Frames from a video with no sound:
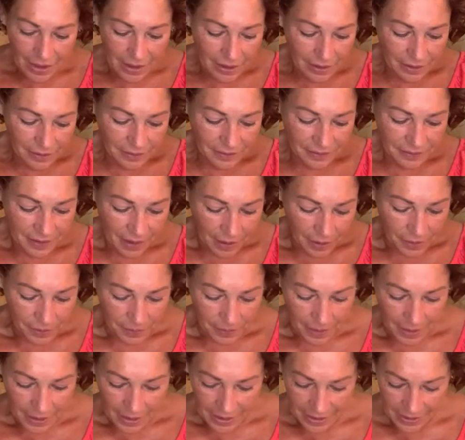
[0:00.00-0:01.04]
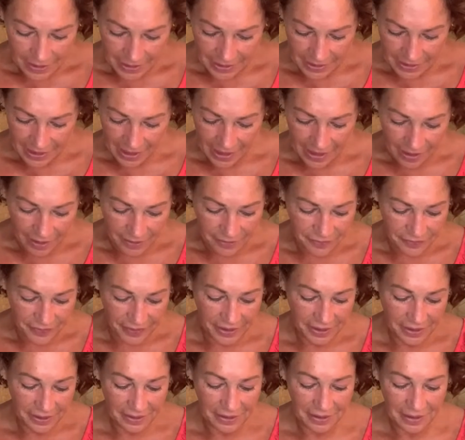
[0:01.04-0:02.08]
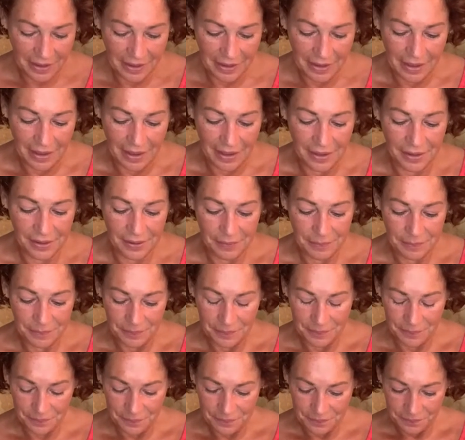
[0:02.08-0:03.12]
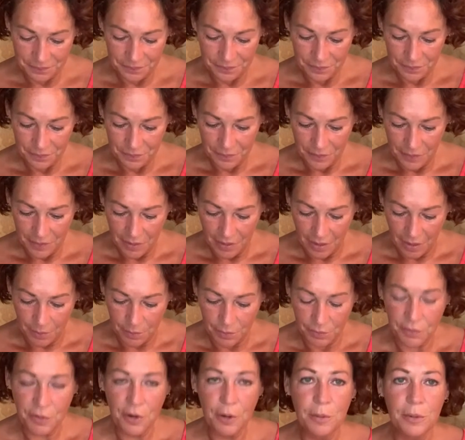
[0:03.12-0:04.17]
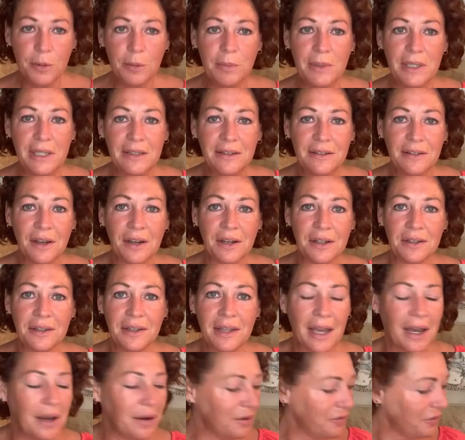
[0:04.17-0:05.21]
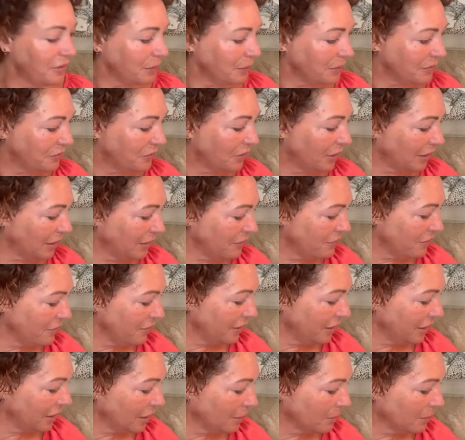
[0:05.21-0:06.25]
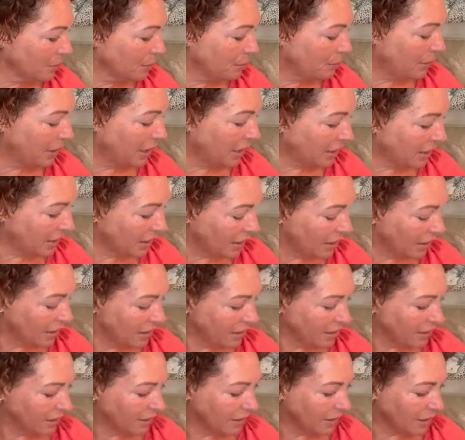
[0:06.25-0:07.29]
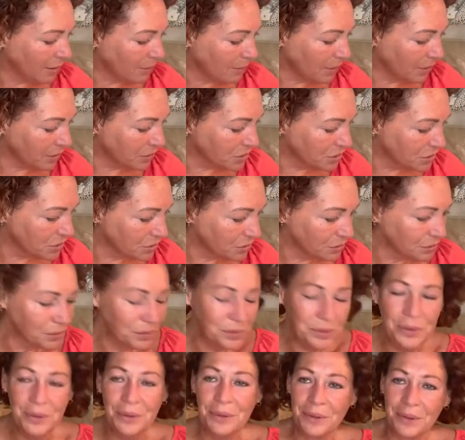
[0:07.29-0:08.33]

So, I think I'm probably done now. I think we've done everything and I'm a bit emotional.